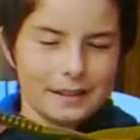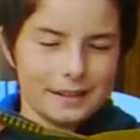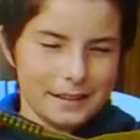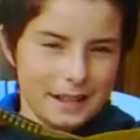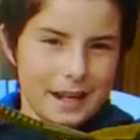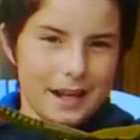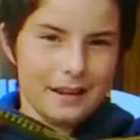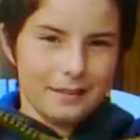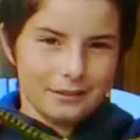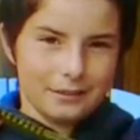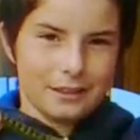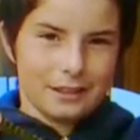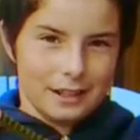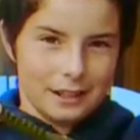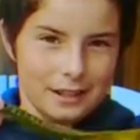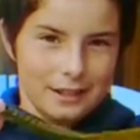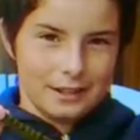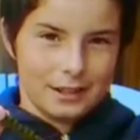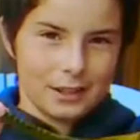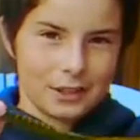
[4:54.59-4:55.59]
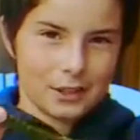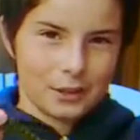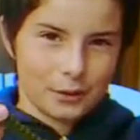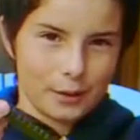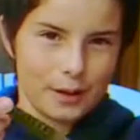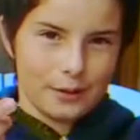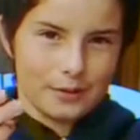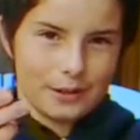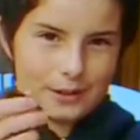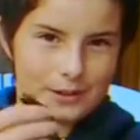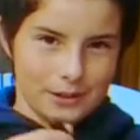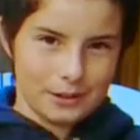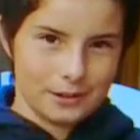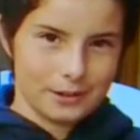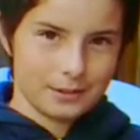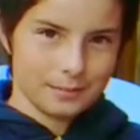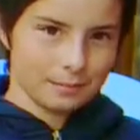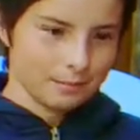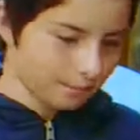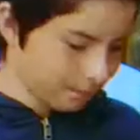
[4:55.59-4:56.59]
Yeah, it is. It's 12
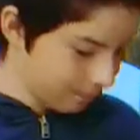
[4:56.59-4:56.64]
inches.